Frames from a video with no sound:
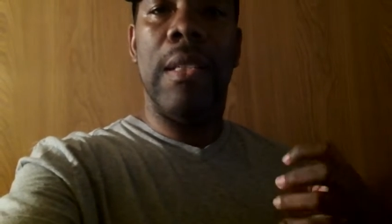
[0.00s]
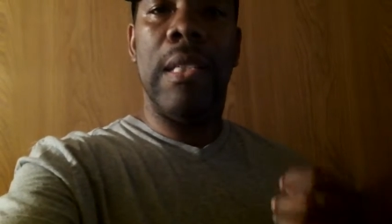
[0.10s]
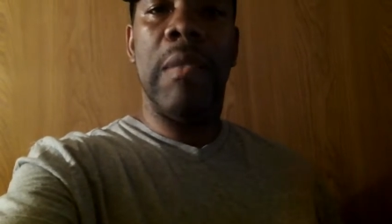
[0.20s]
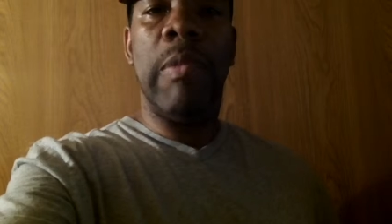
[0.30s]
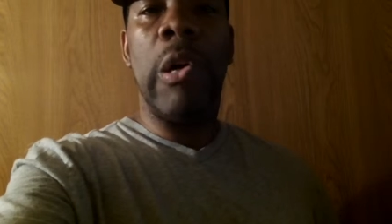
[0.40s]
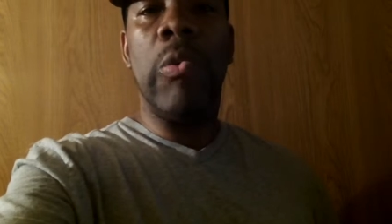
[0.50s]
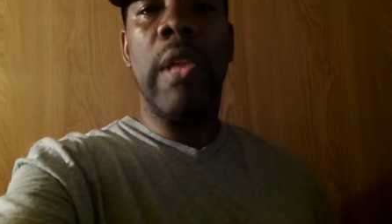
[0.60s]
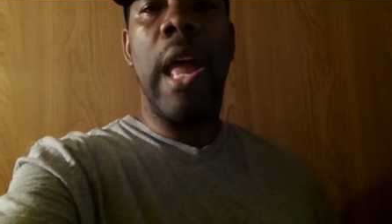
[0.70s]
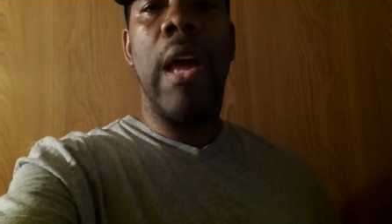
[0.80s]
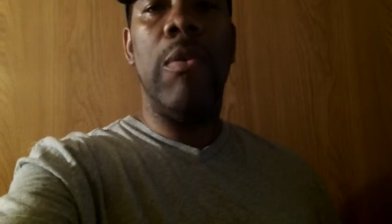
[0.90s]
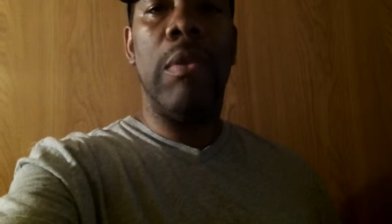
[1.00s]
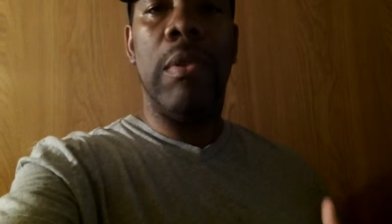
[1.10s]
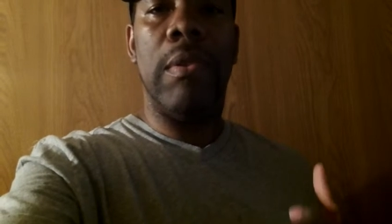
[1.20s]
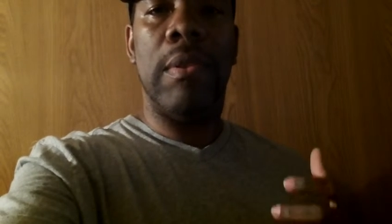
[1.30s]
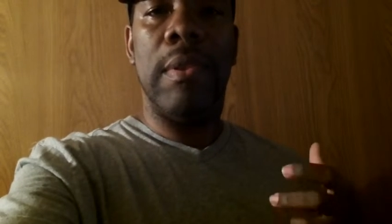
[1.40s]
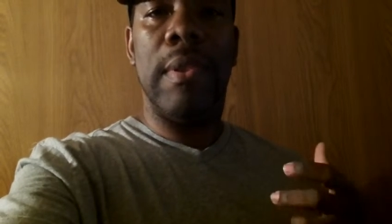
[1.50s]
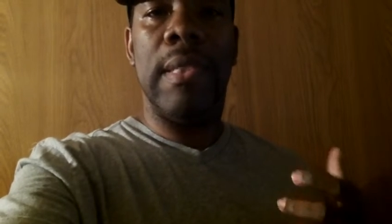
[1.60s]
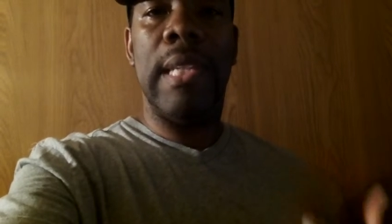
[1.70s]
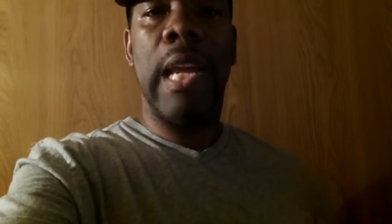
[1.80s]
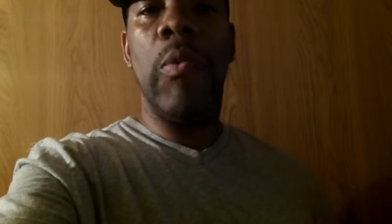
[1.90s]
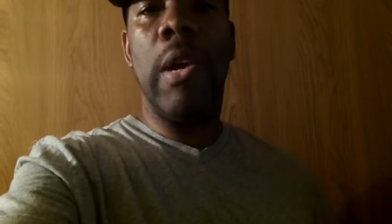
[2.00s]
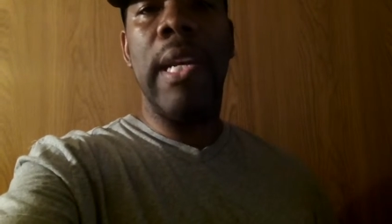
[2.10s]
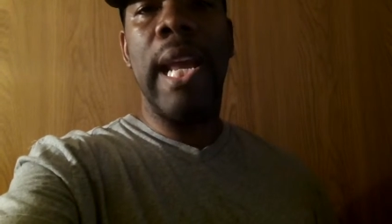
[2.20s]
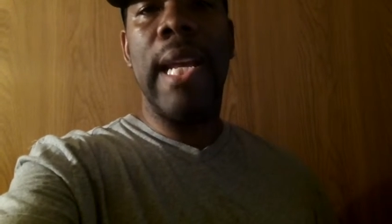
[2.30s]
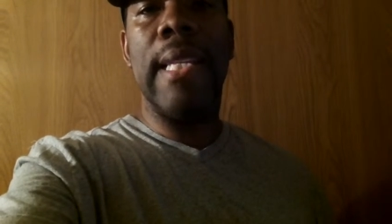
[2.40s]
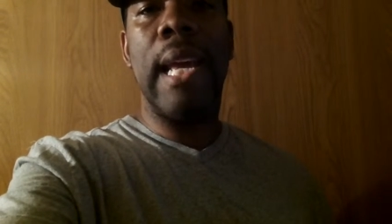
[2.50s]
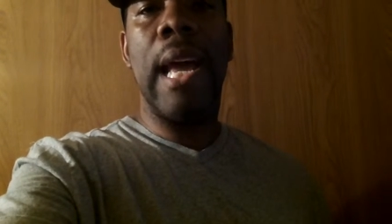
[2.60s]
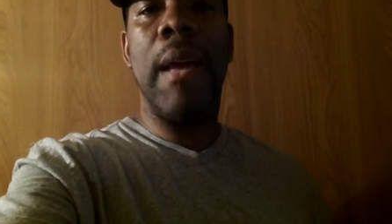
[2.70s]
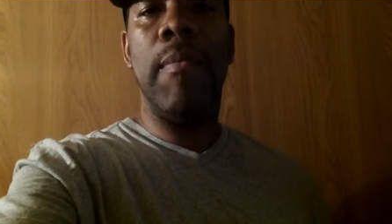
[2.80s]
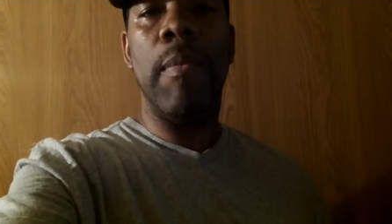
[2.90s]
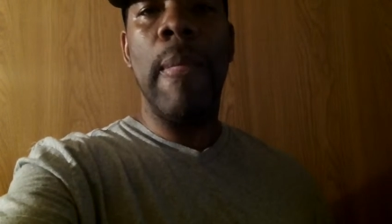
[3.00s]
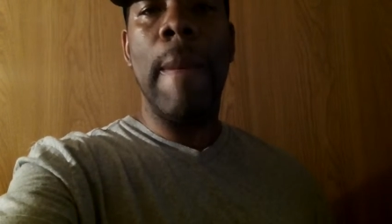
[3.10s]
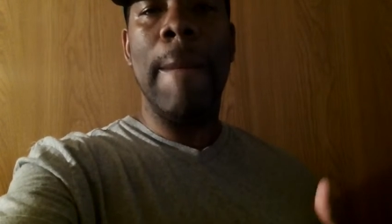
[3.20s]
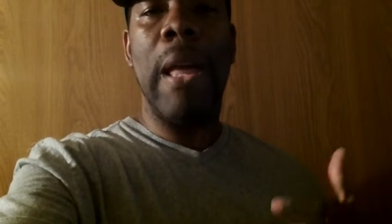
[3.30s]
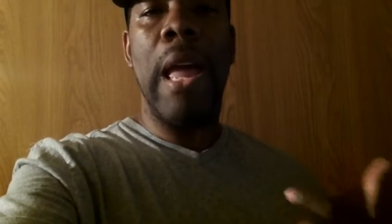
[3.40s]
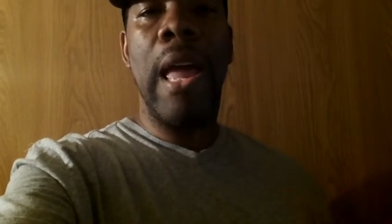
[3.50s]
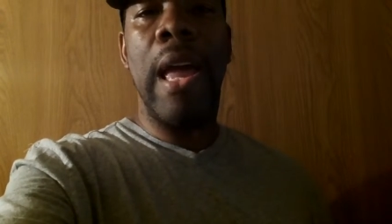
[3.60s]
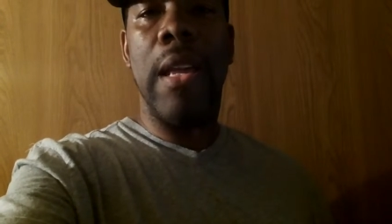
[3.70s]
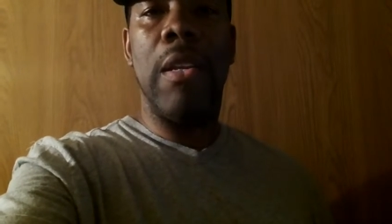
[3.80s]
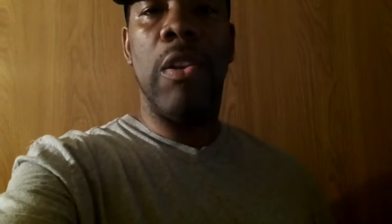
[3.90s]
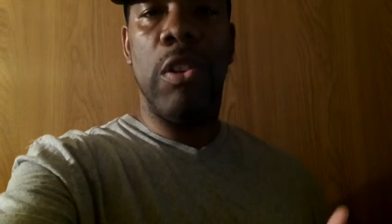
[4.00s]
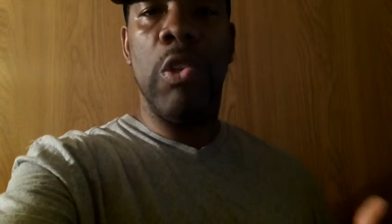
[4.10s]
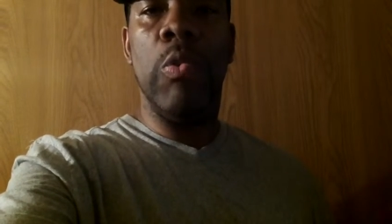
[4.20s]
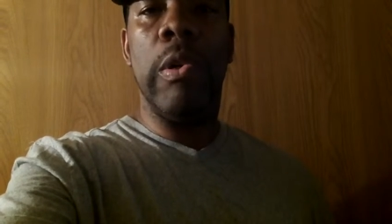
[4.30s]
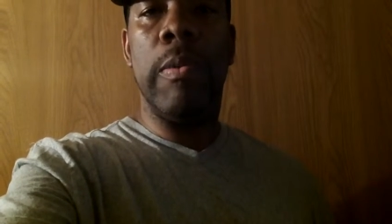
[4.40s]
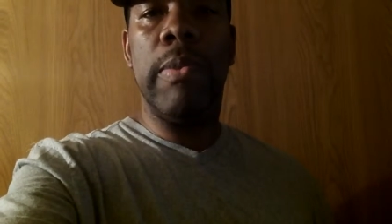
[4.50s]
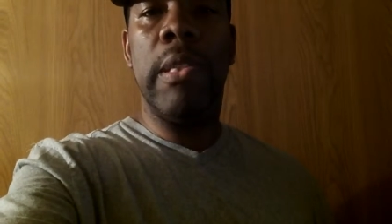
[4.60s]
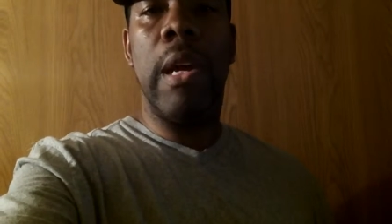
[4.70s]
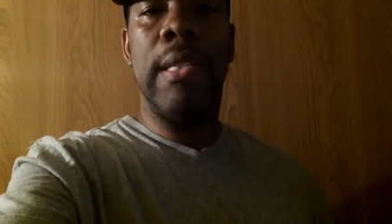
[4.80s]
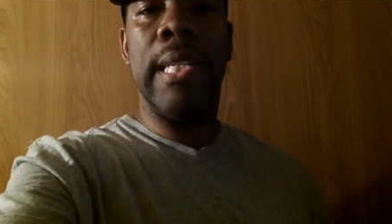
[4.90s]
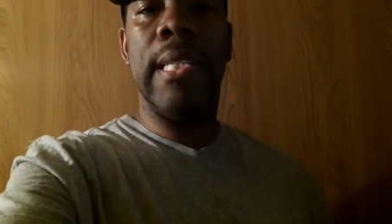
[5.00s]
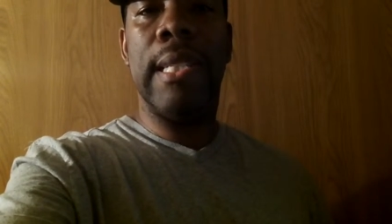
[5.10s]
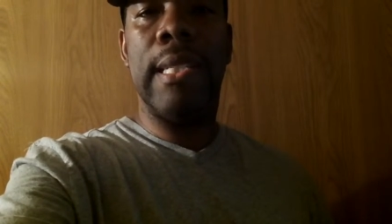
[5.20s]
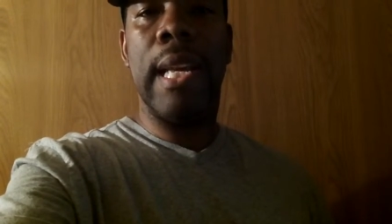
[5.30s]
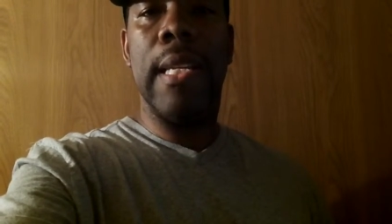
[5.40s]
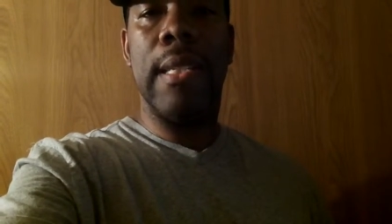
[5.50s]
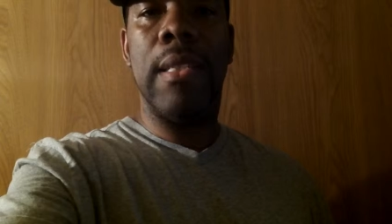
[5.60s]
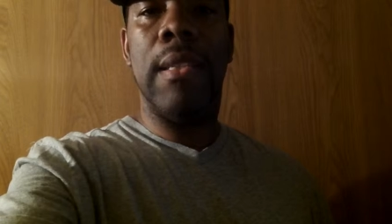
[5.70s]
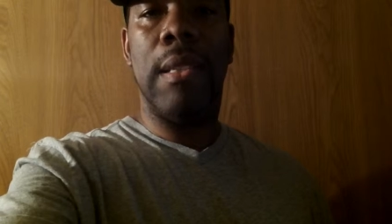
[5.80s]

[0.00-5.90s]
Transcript: Just buckle down, take one day at a time, and you will start seeing success.